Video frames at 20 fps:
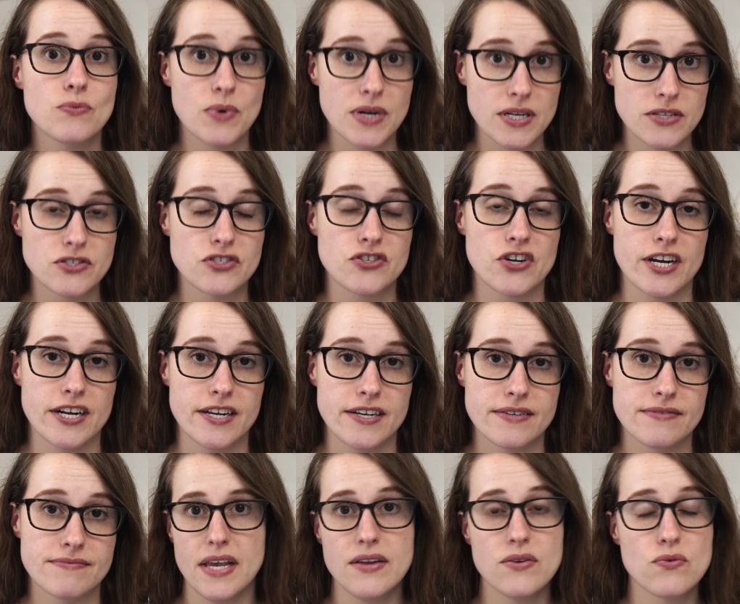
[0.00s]
when it's
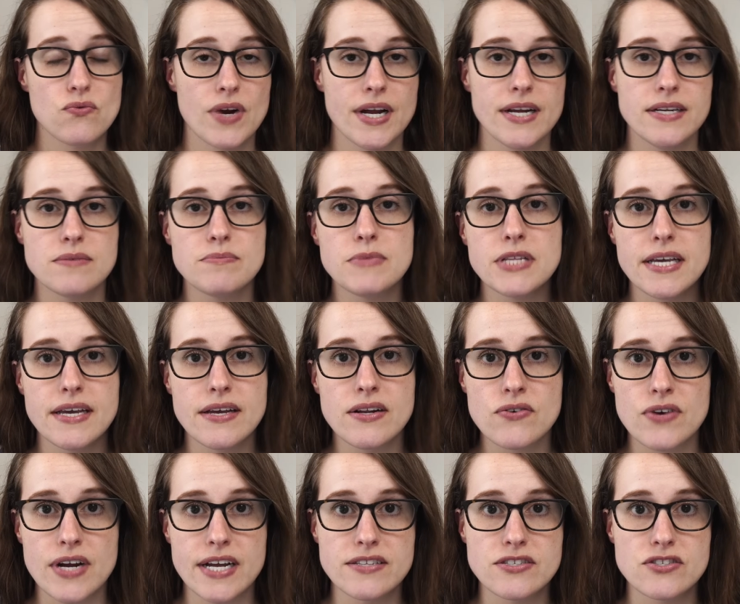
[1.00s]
training. It randomly
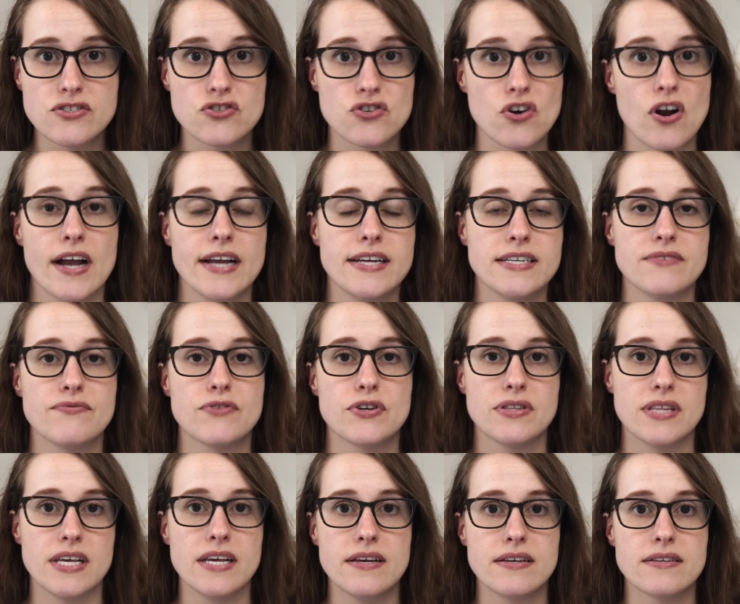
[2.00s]
iterates, trying
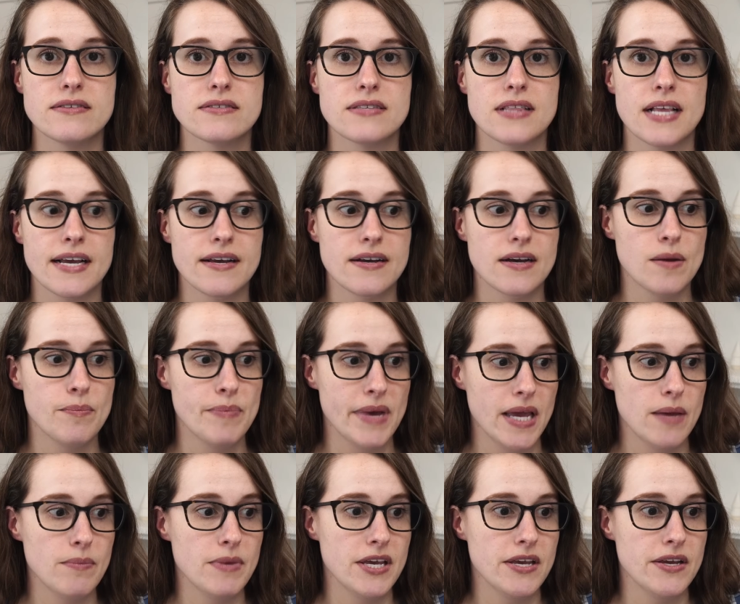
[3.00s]
different things like a
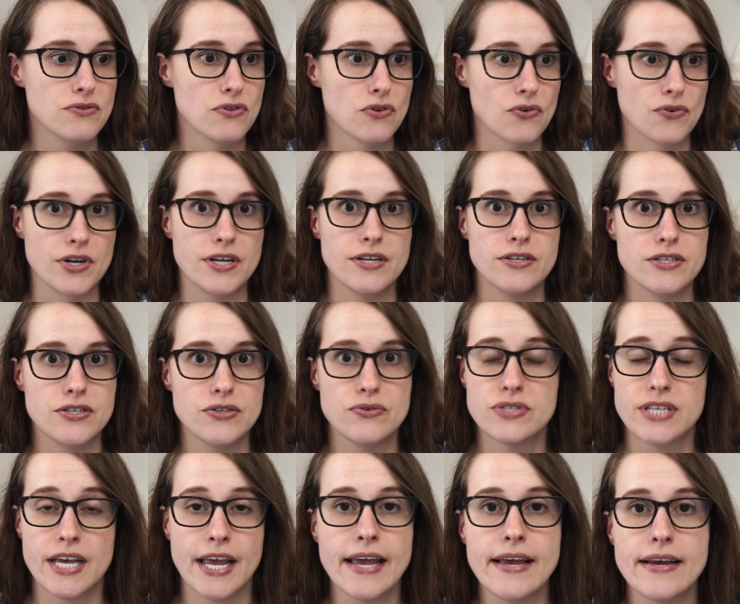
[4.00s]
baby learning to
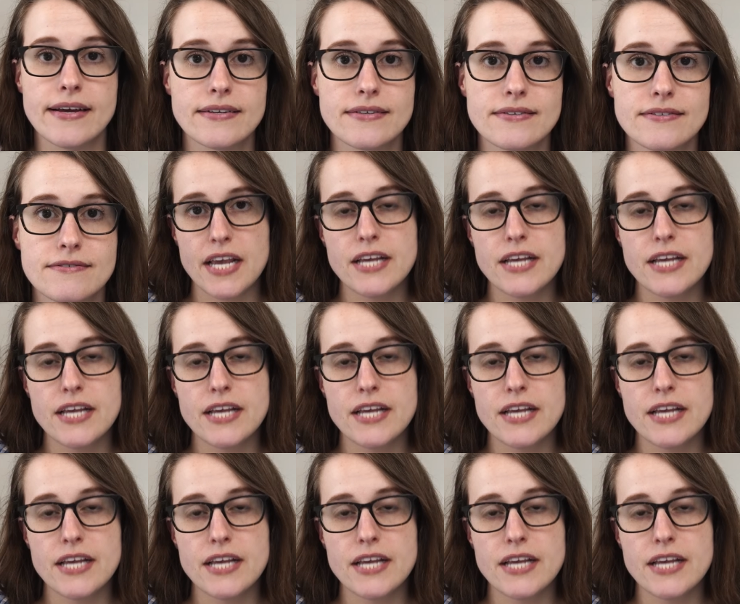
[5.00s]
use a hand.